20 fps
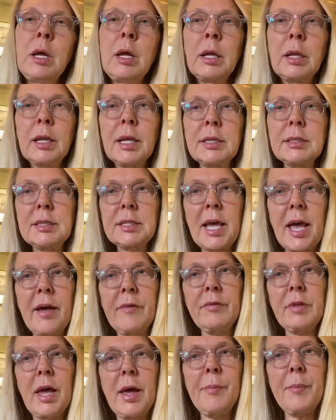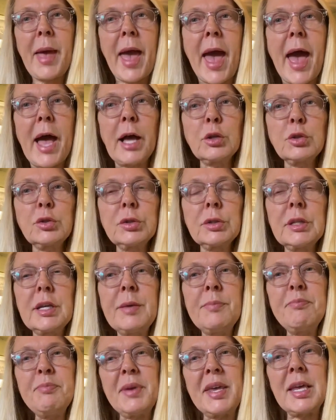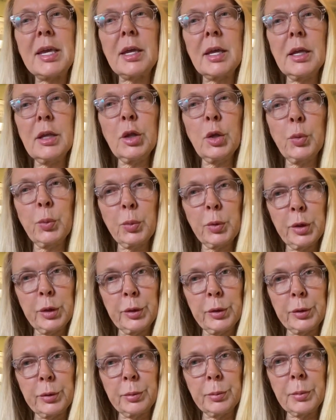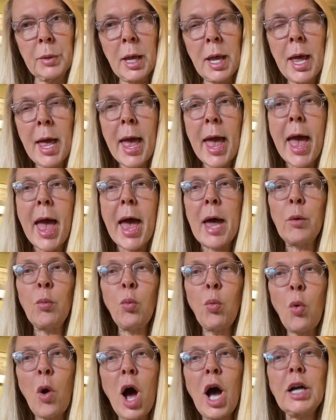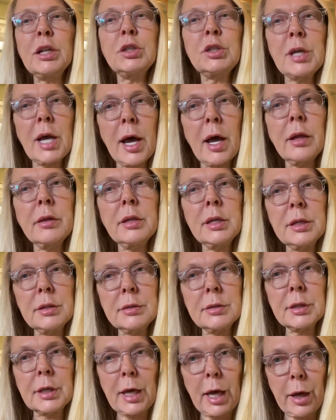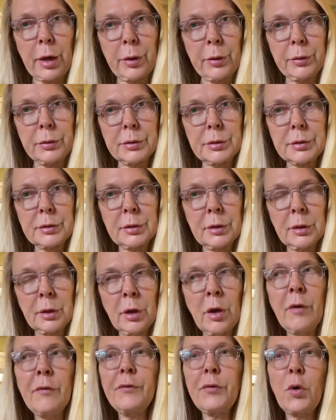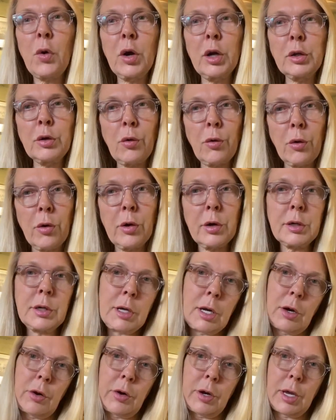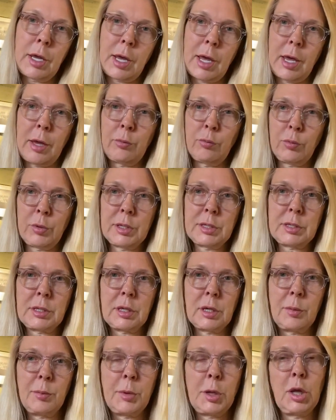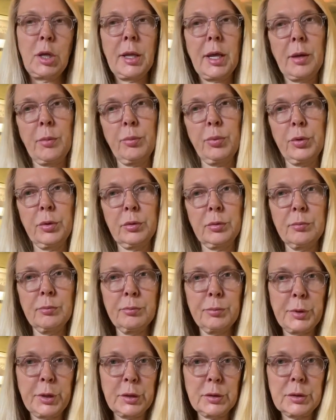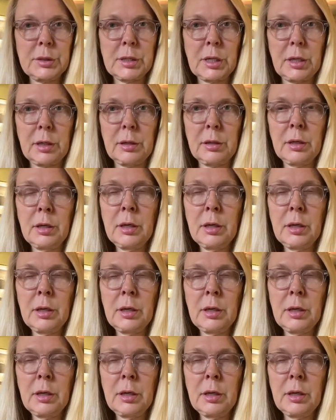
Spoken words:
let's have them actually be in the room and watch how this goes for an ordinary and reasonable and prudent person.